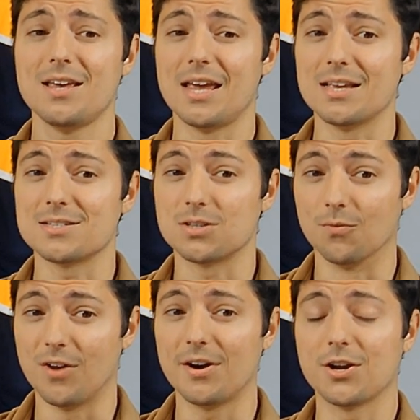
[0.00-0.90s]
is
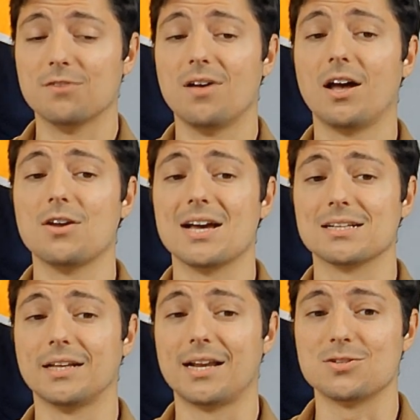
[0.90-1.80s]
very good value as
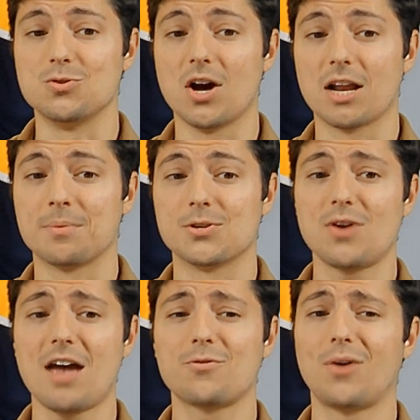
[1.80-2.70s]
late as you got him in the
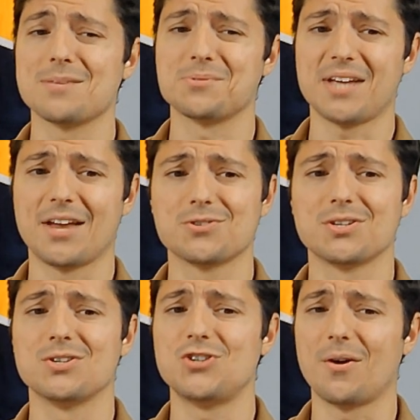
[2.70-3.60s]
draft. Rasmus
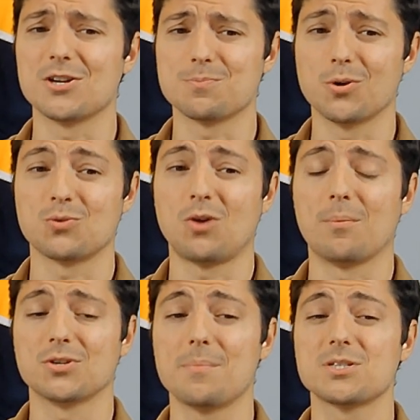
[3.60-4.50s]
Anderson, Jared Spurgeon,
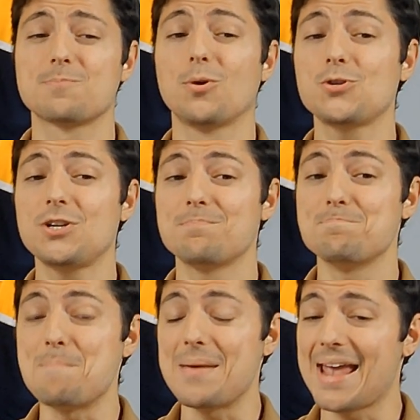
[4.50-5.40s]
Robert Thomas.
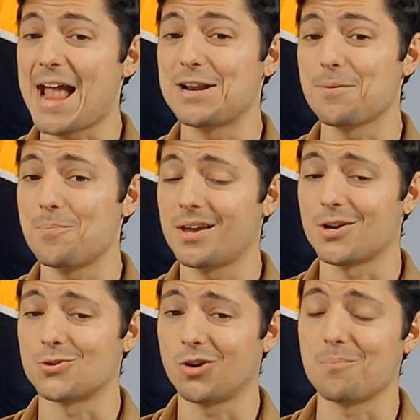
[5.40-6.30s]
Spurgeon may end up being a
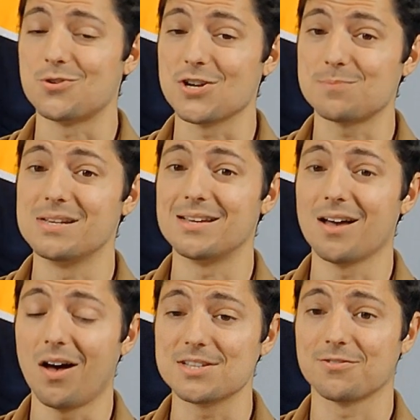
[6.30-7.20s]
drop just
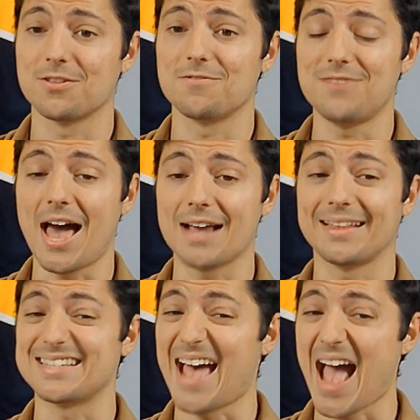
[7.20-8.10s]
because of the fact
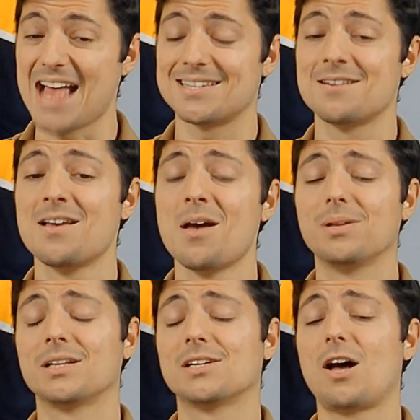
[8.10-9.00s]
that it's Addison
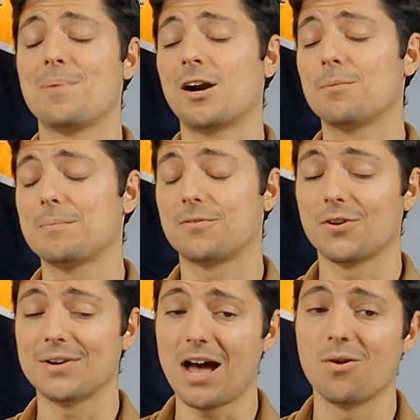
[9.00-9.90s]
playing on the top power play, but
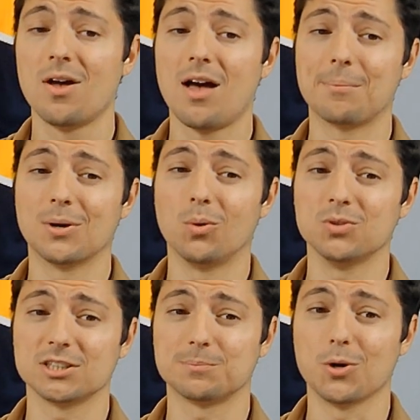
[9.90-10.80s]
for now, I'm going to hold
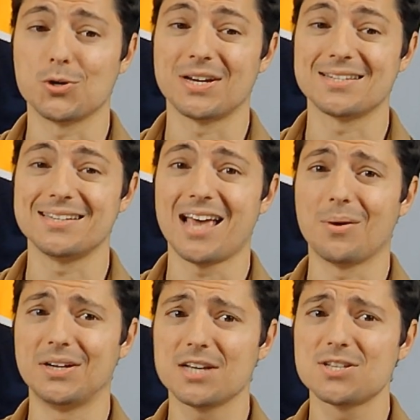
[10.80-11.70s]
on to Spurgeon and see how
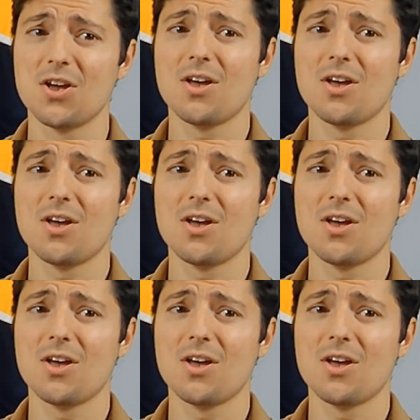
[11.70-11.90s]
he does.